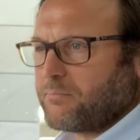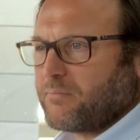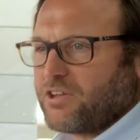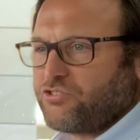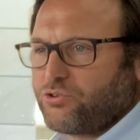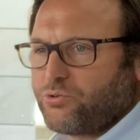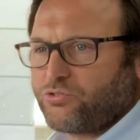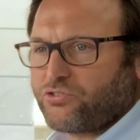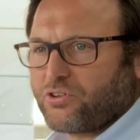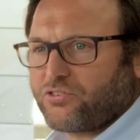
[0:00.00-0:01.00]

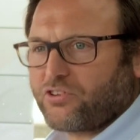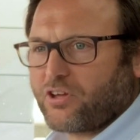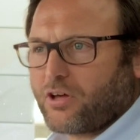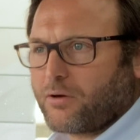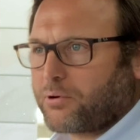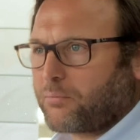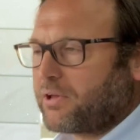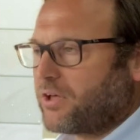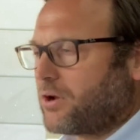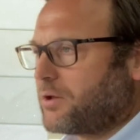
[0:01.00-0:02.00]
issues that are
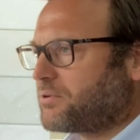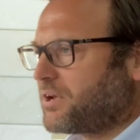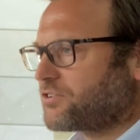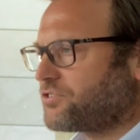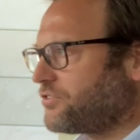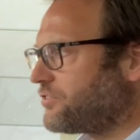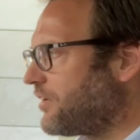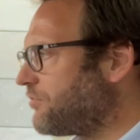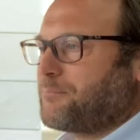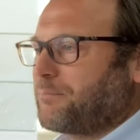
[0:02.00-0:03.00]
probably early production
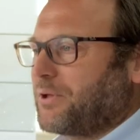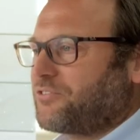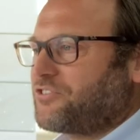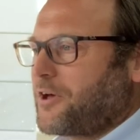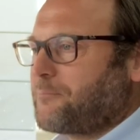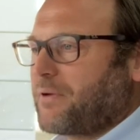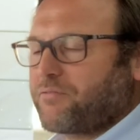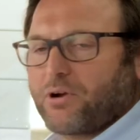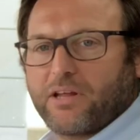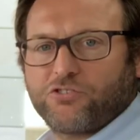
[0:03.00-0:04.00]
stuff, but
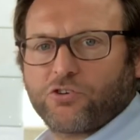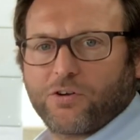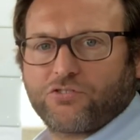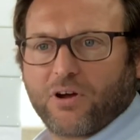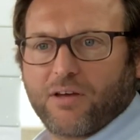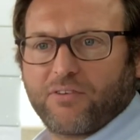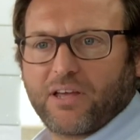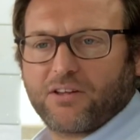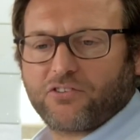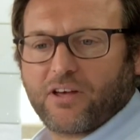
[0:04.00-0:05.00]
I've really enjoyed driving it,